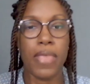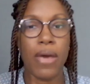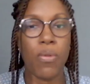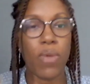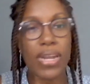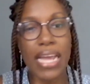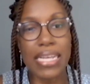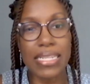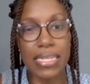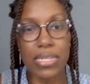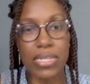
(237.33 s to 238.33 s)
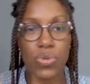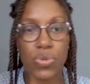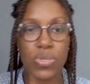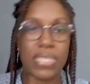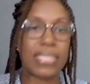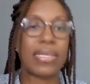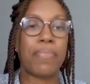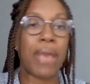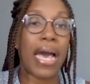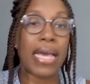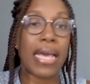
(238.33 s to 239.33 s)
What I didn't do, the step
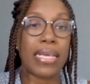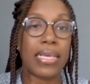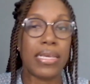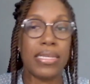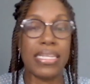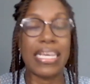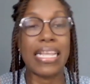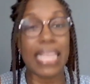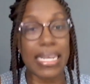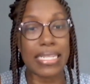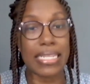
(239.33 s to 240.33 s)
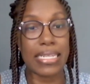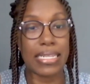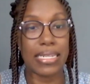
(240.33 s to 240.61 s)
I neglected to